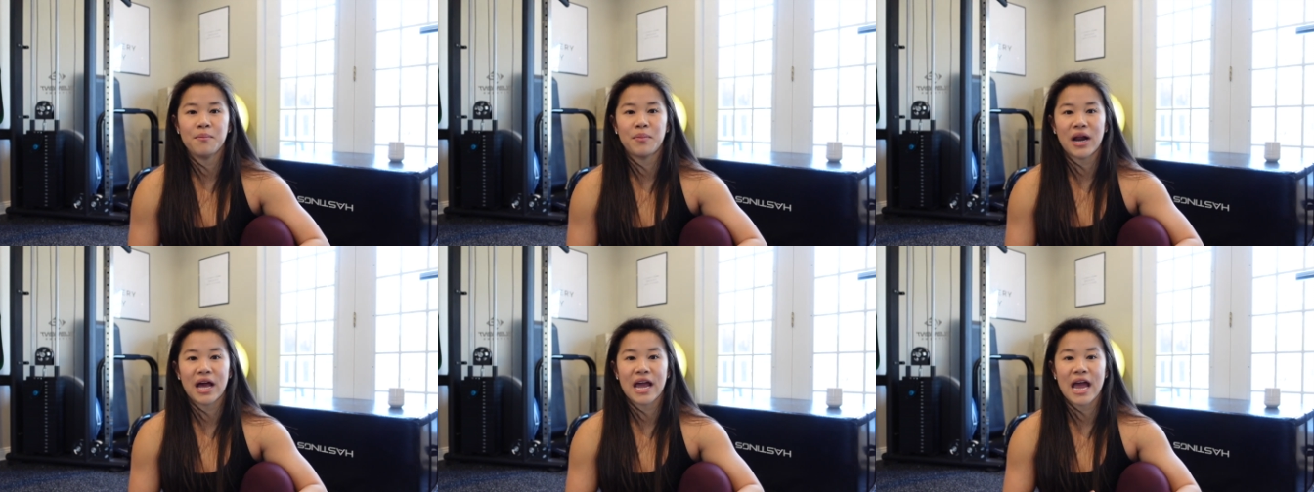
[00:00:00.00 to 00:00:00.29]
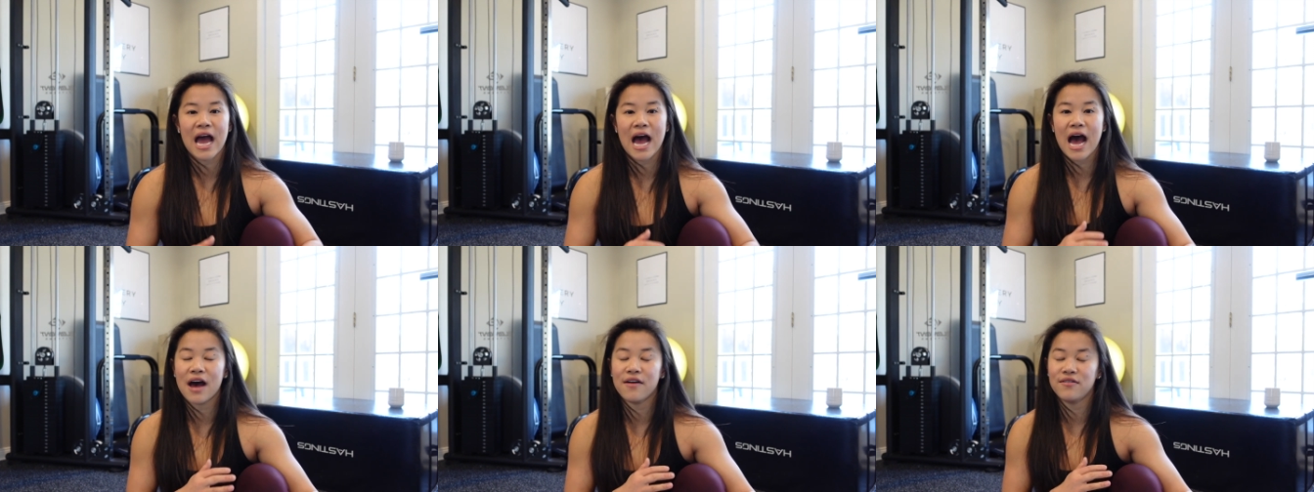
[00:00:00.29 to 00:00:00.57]
but I
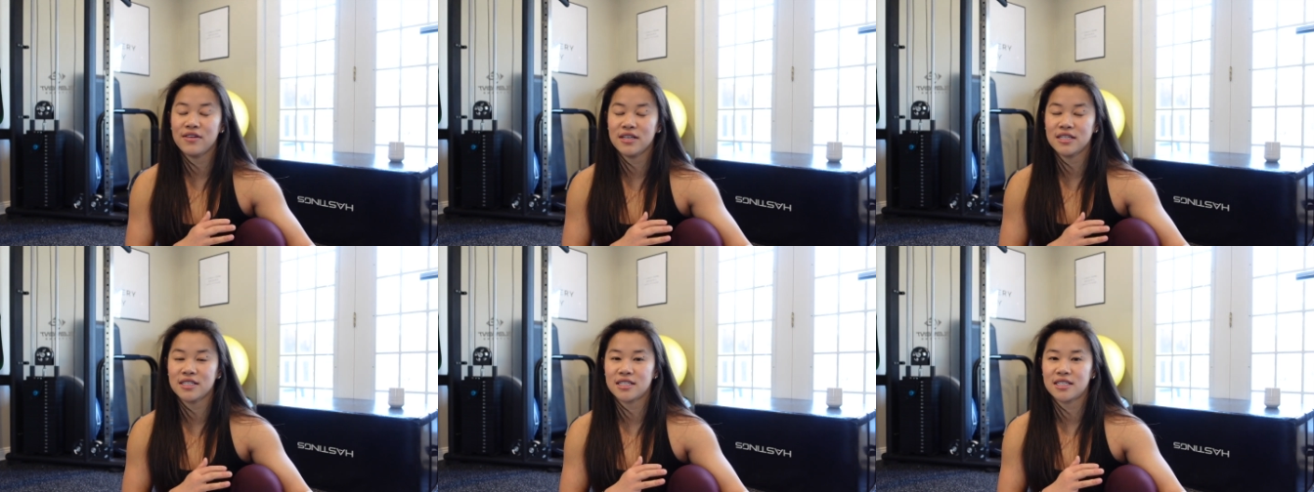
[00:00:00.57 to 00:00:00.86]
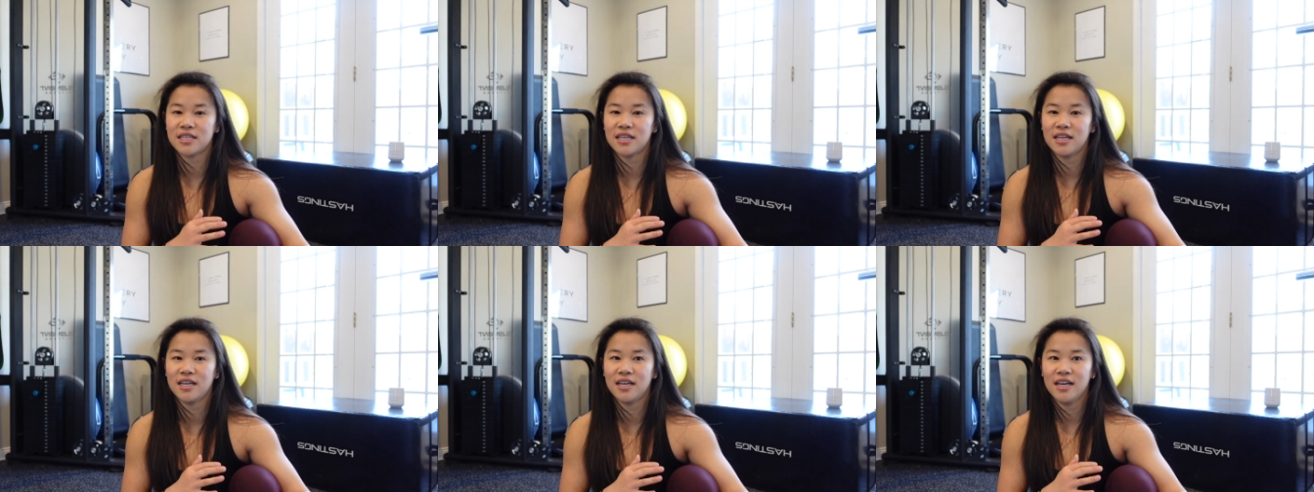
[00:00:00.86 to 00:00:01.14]
haven't
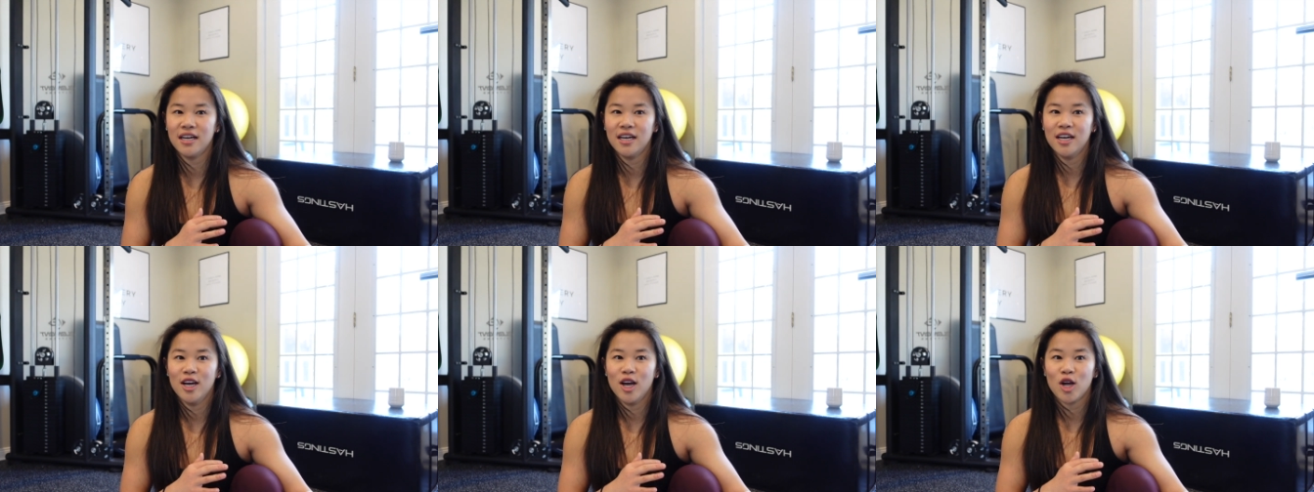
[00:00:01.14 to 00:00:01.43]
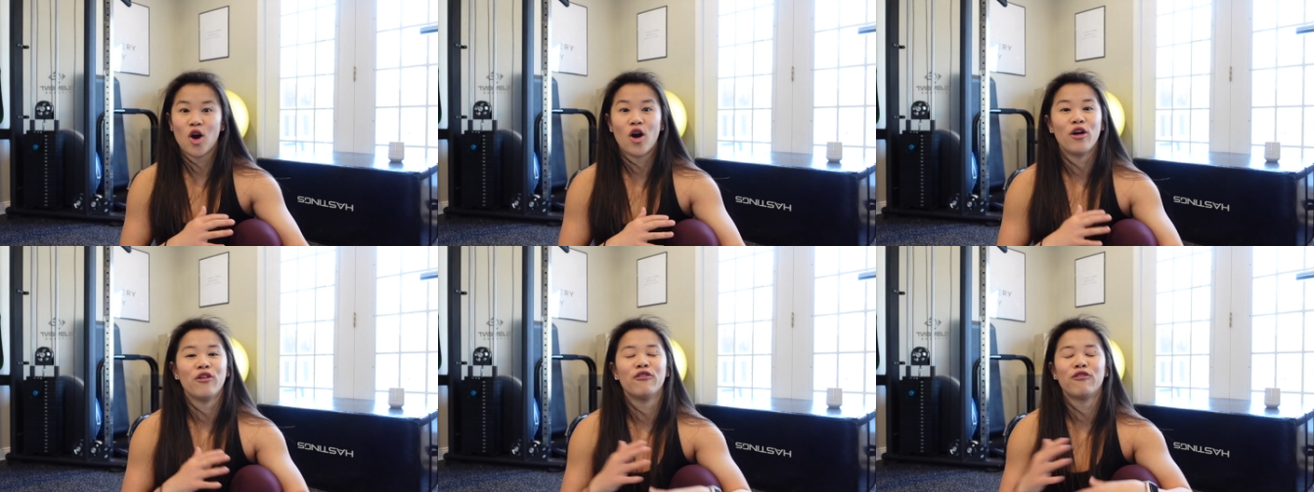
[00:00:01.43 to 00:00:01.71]

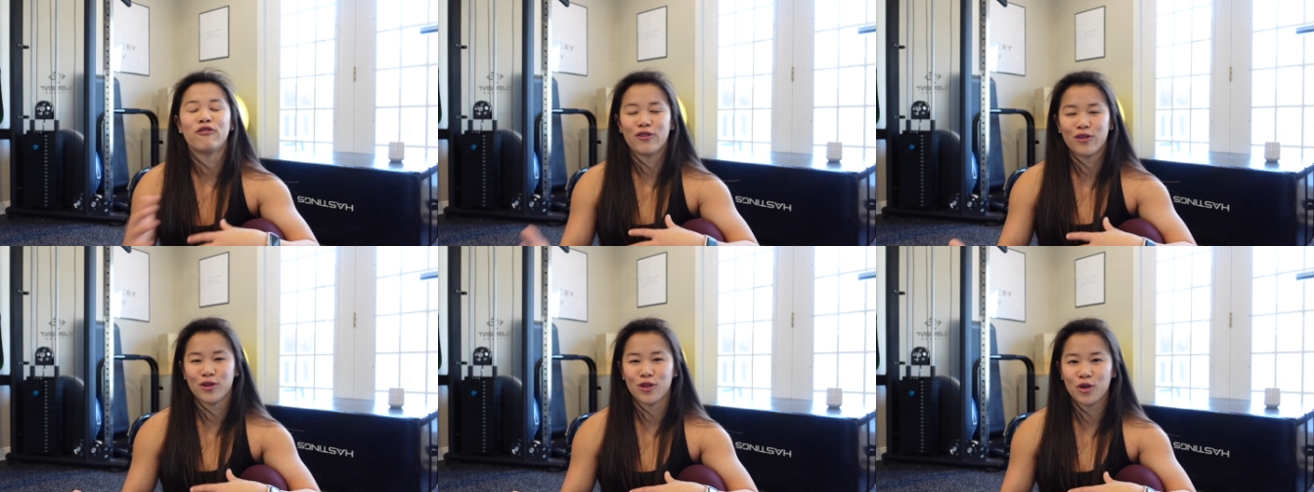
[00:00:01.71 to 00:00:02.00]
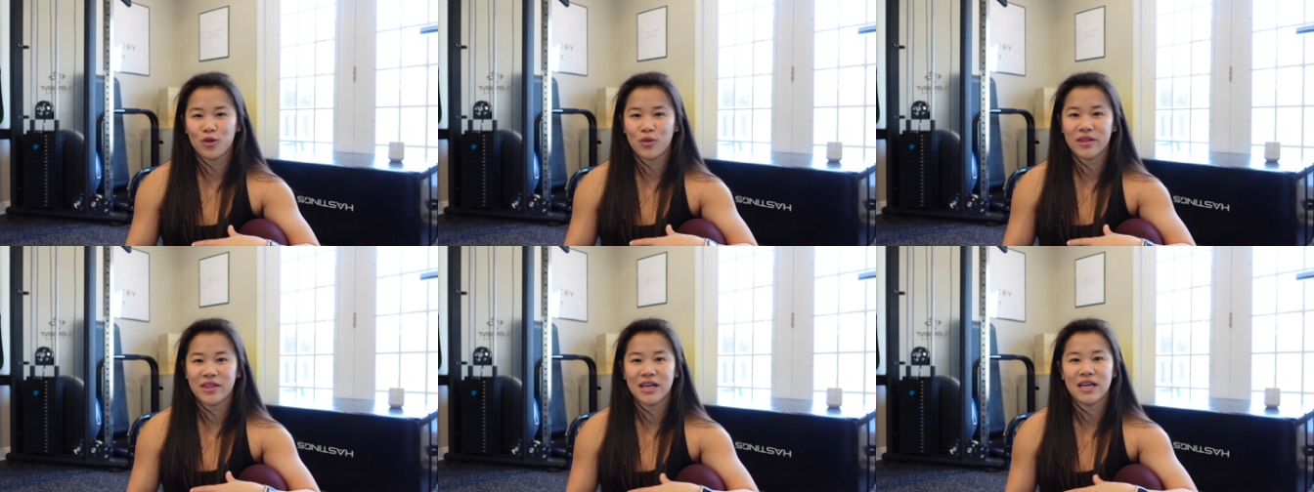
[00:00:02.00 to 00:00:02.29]
gone
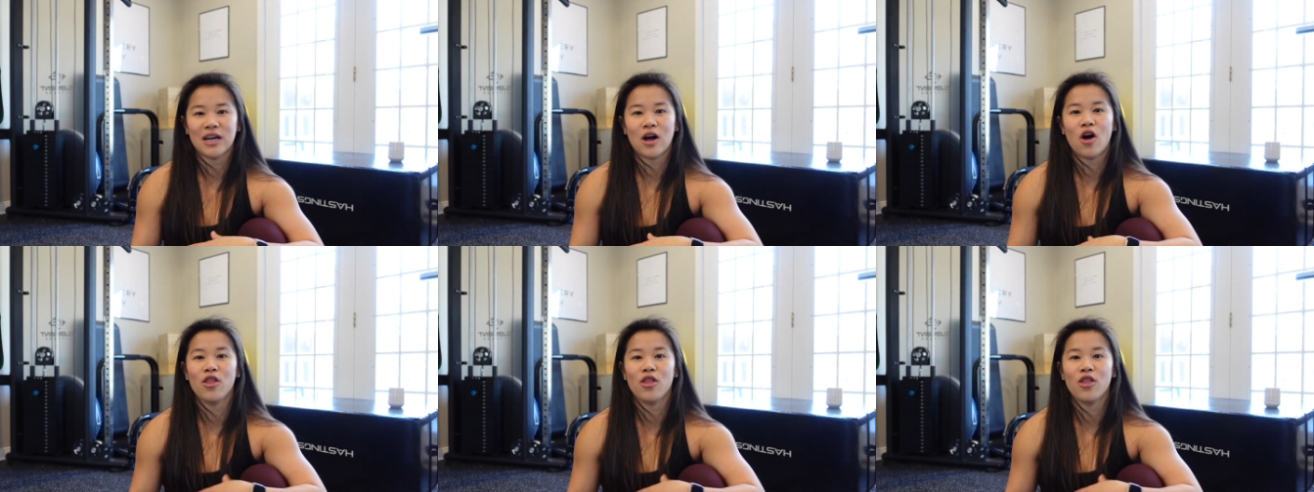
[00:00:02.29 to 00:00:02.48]
further with it.